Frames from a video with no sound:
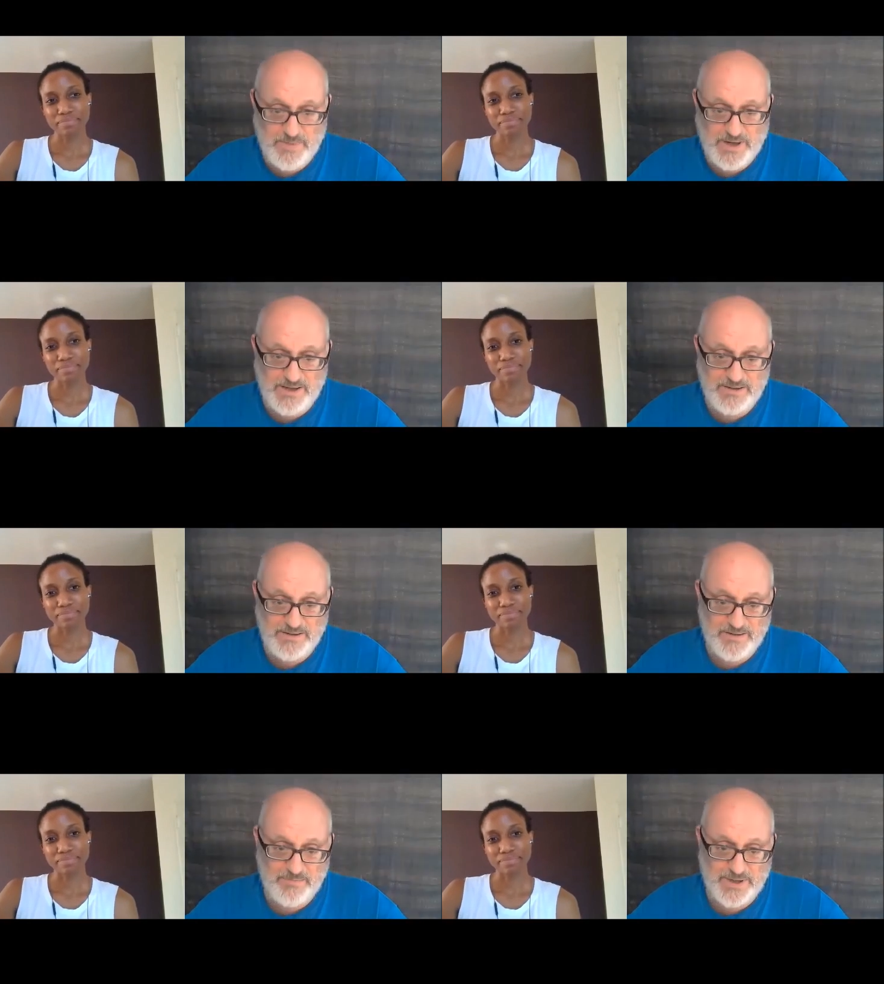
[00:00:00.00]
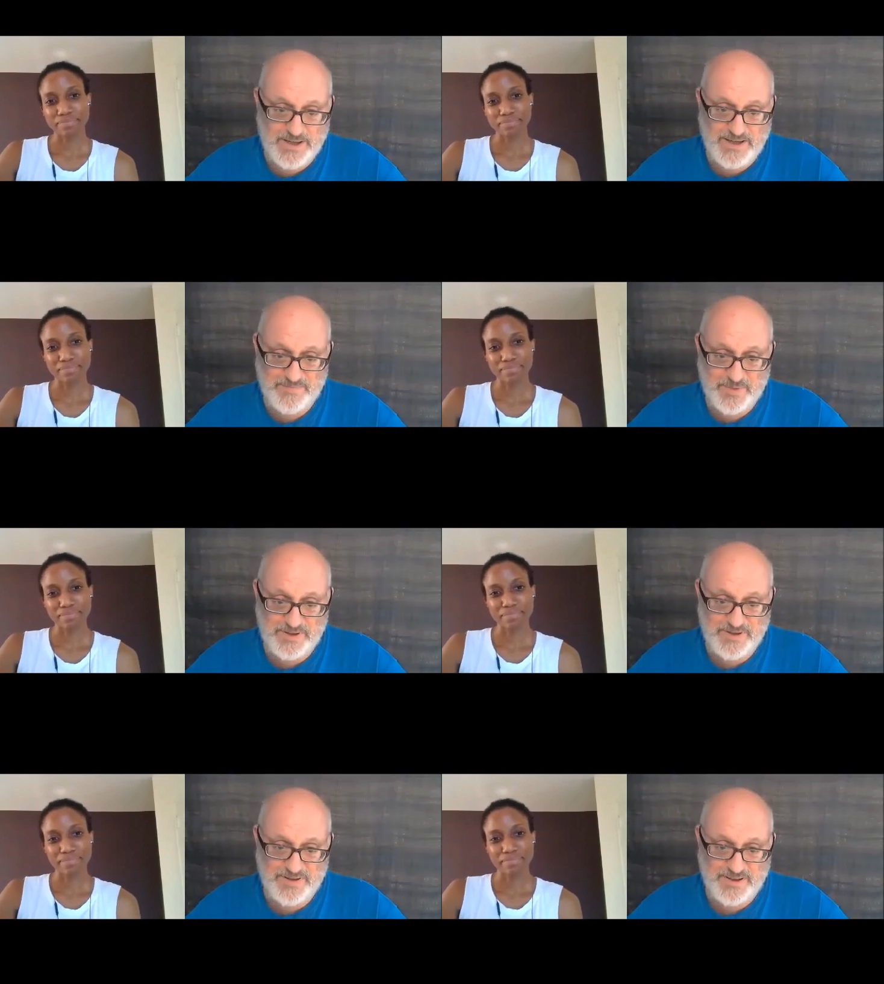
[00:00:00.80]
Speaker 1: by by what
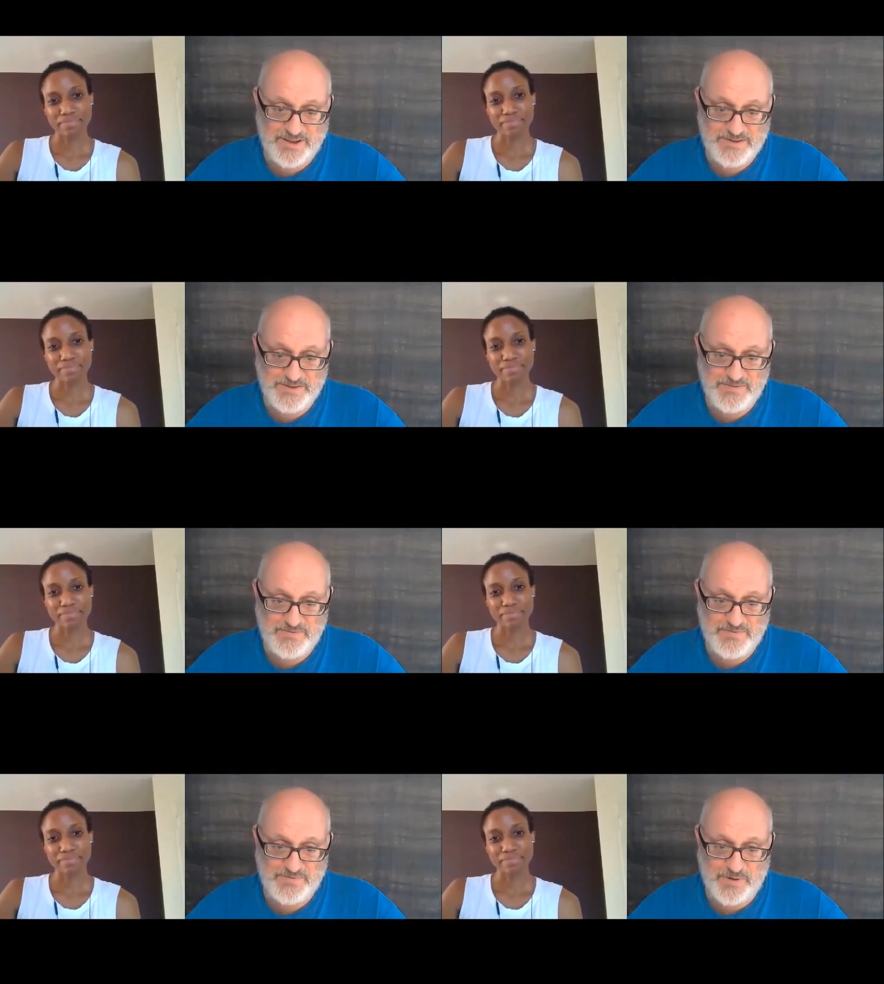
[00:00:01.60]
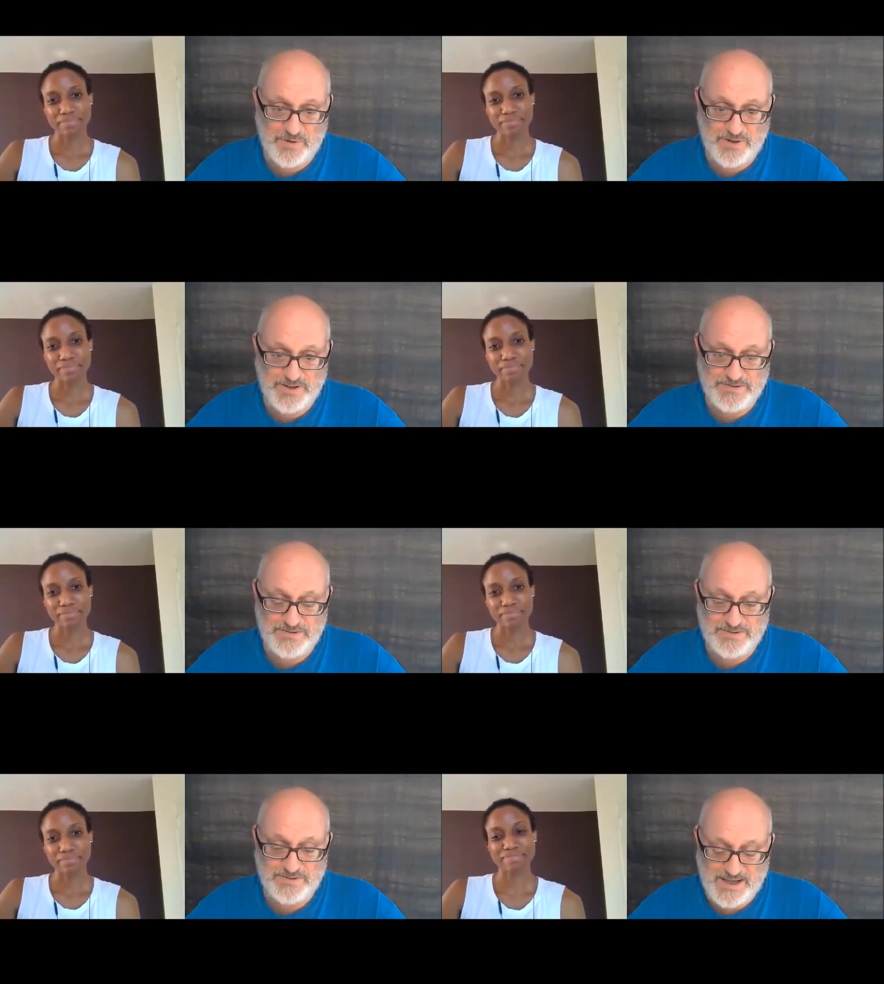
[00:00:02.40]
the things you've told us
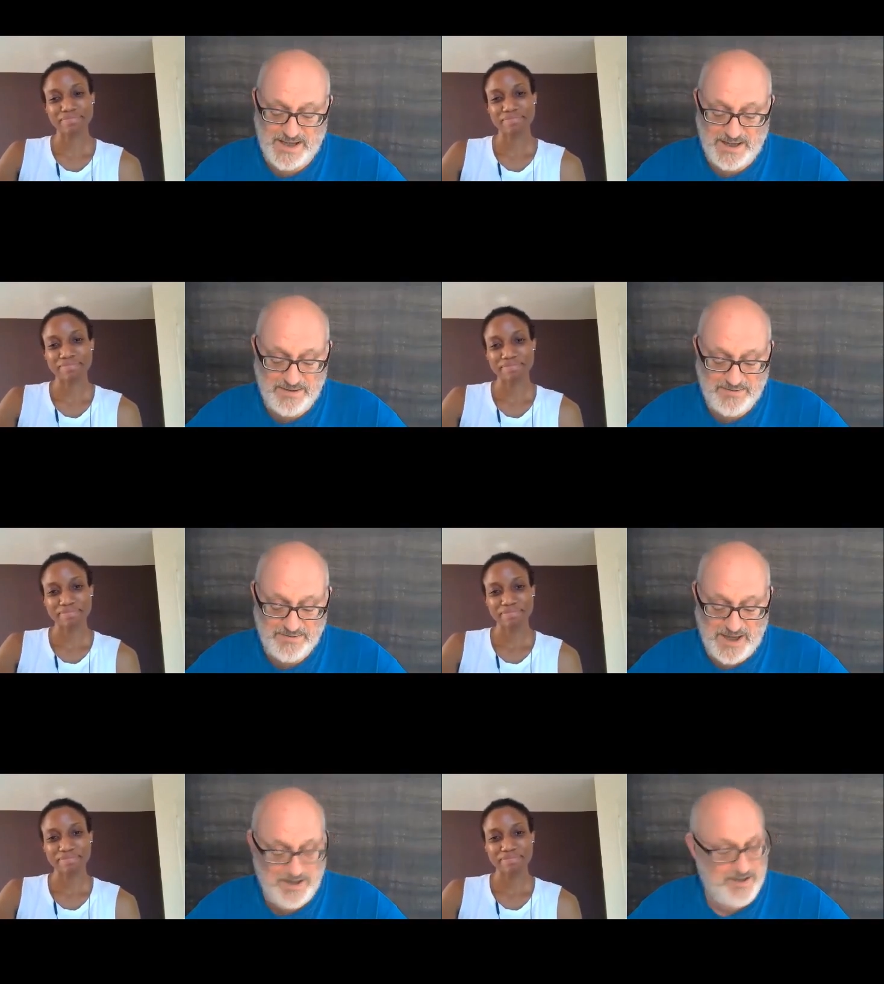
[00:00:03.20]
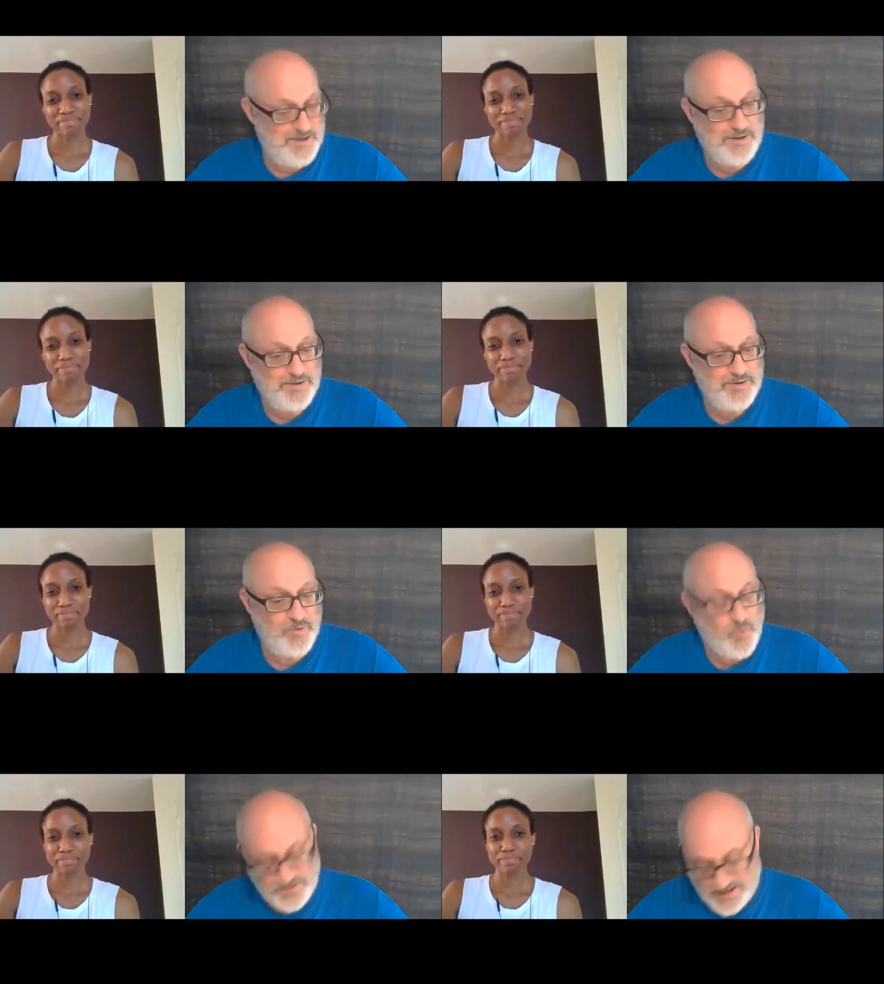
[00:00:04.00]
any any other?
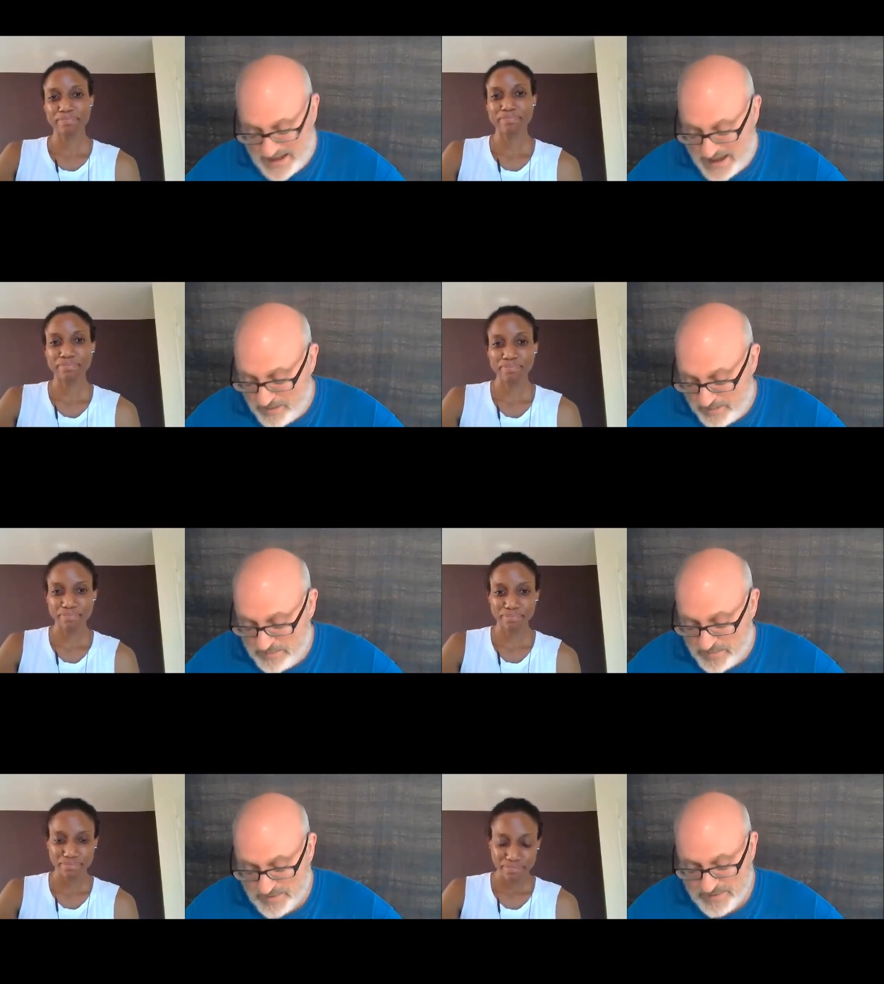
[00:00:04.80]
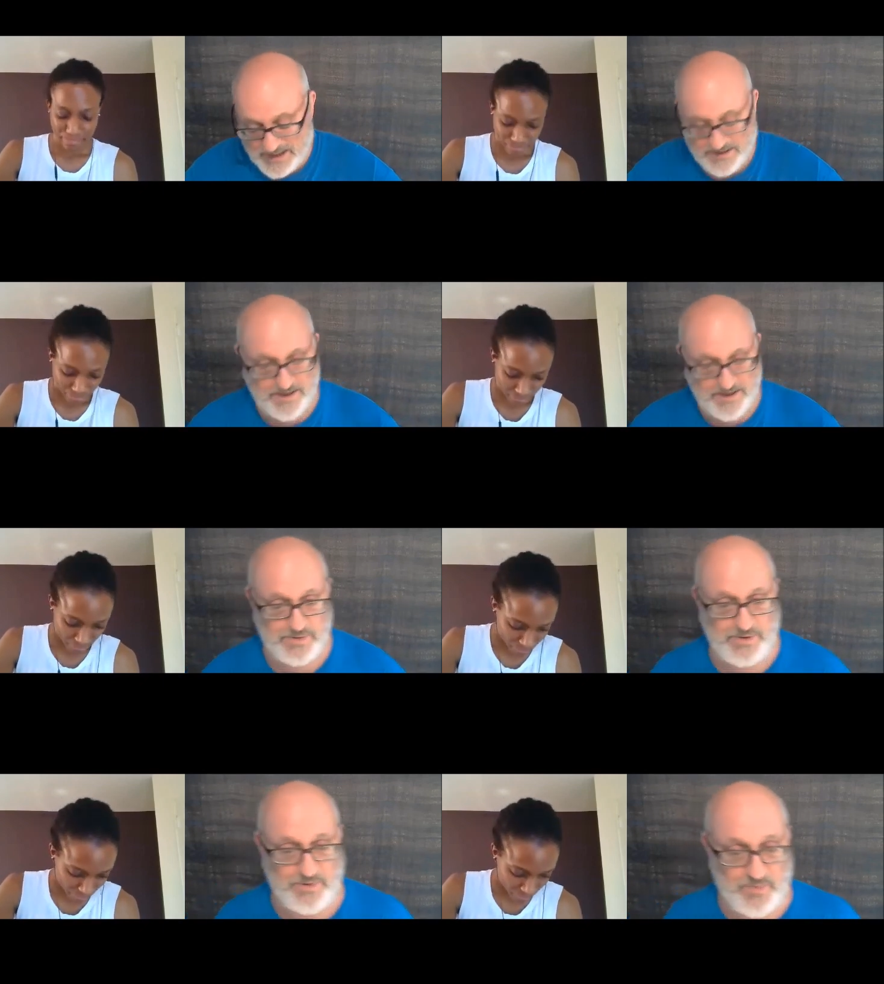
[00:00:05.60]
Well, tell, how do people get in touch
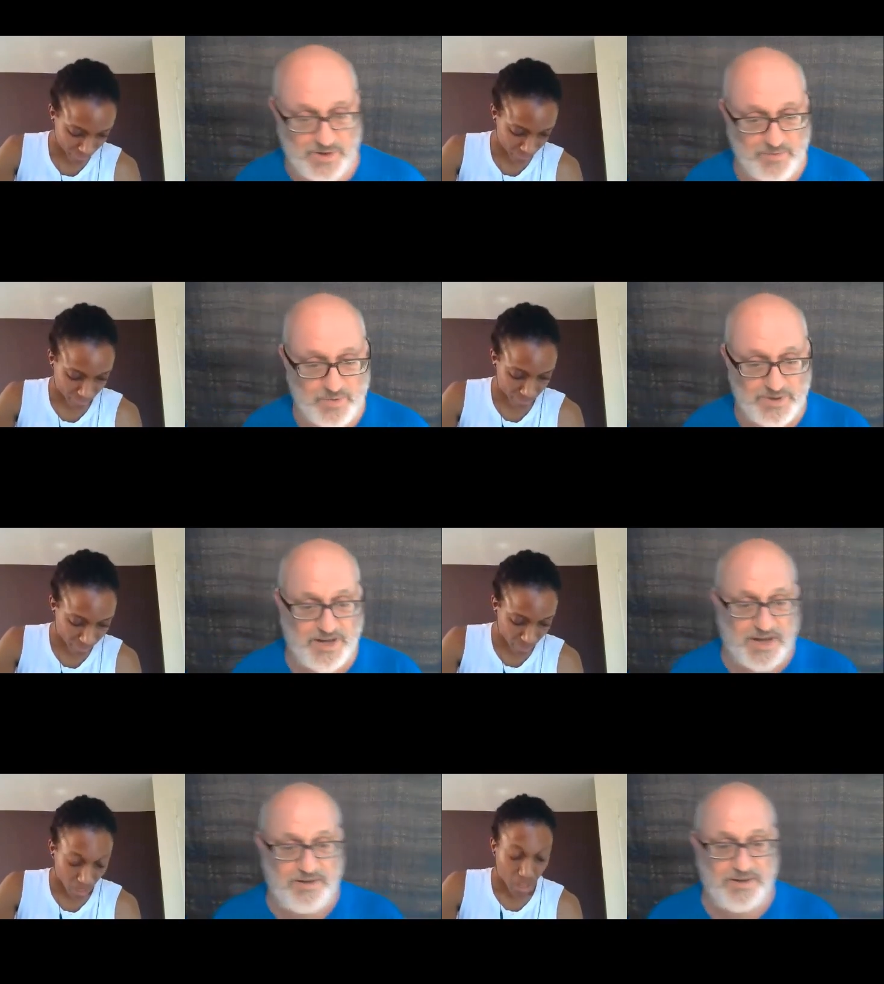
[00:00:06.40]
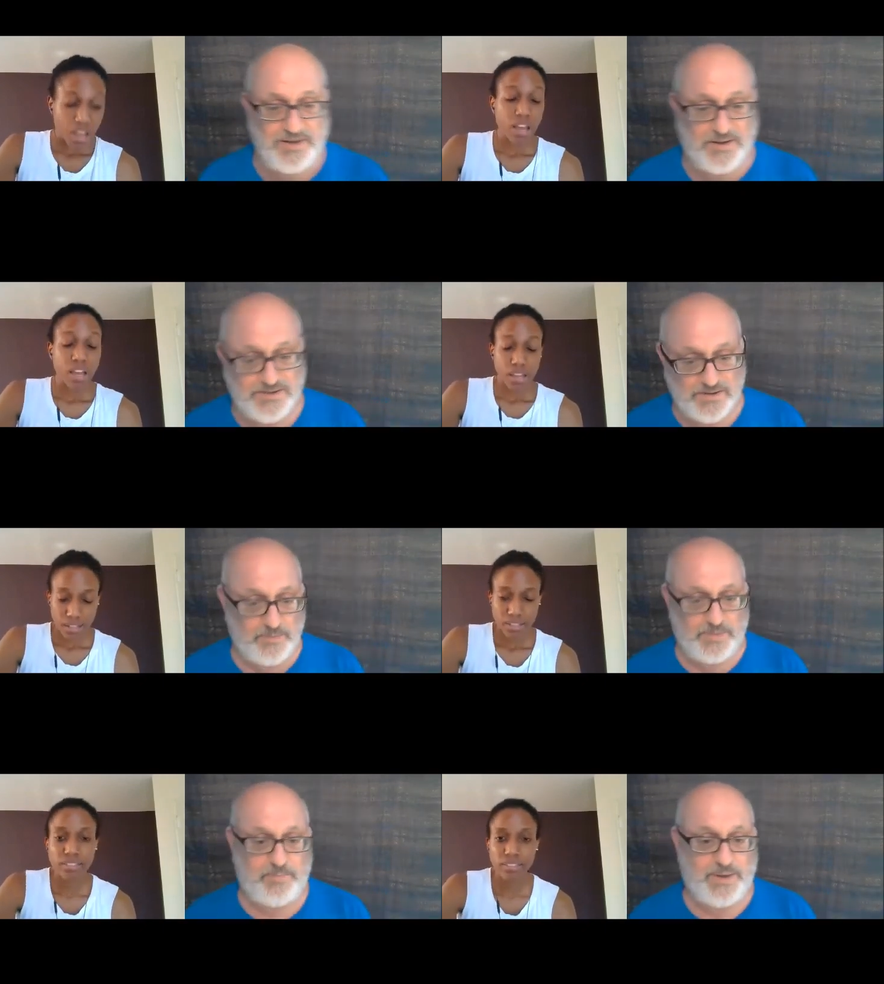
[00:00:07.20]
with you, and what what kind of? Tell us a little
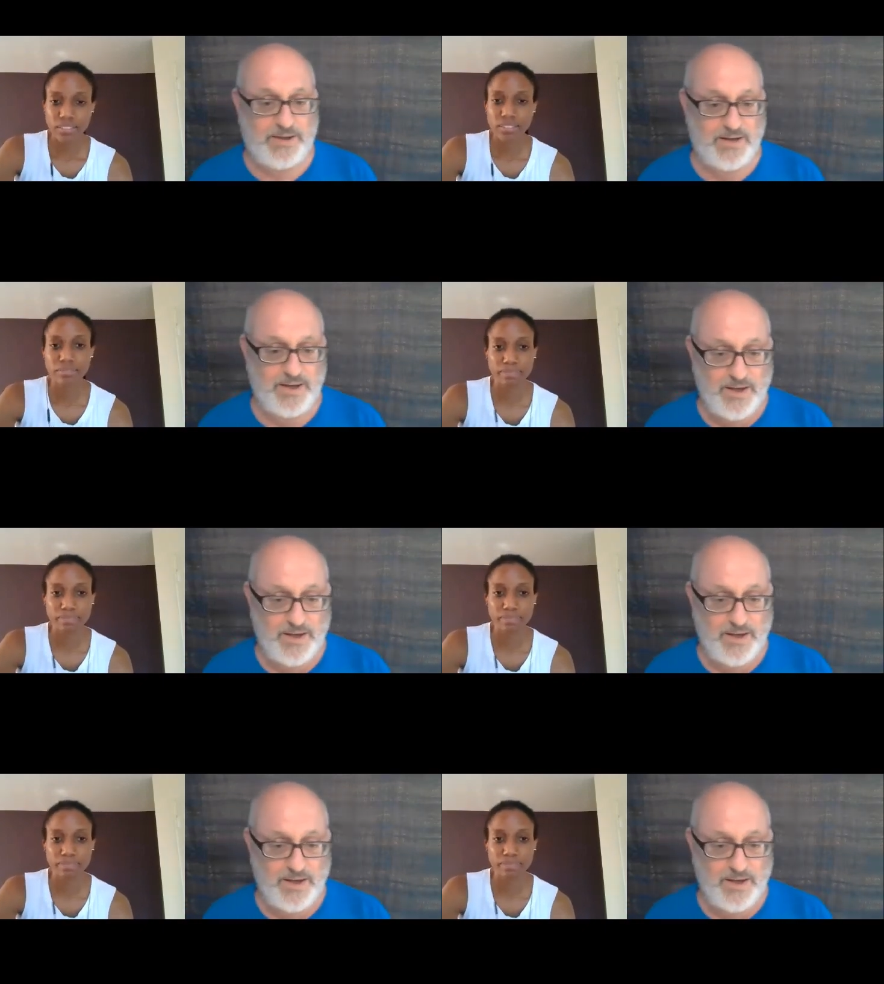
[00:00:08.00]
bit about